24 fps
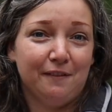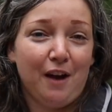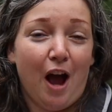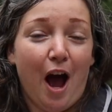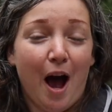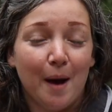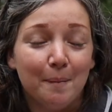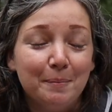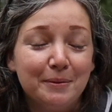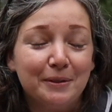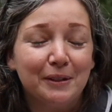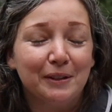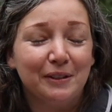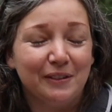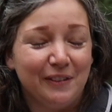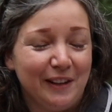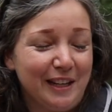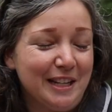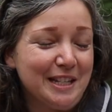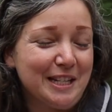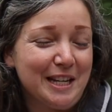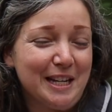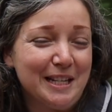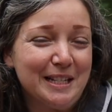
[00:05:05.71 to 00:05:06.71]

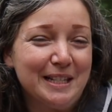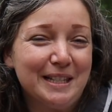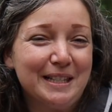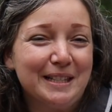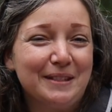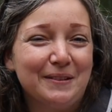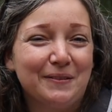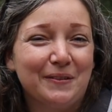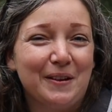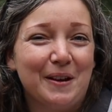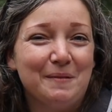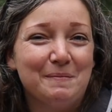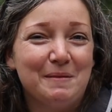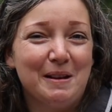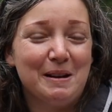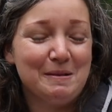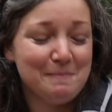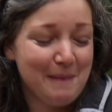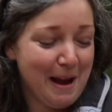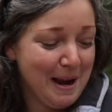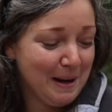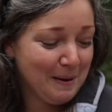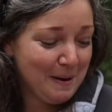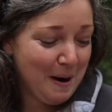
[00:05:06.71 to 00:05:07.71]
observations from their
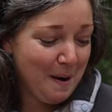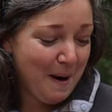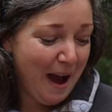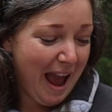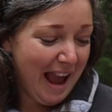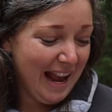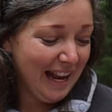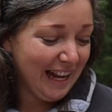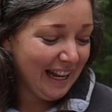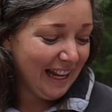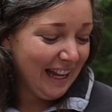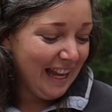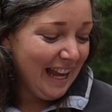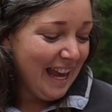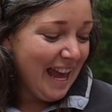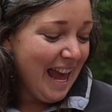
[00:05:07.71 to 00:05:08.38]
micro hike.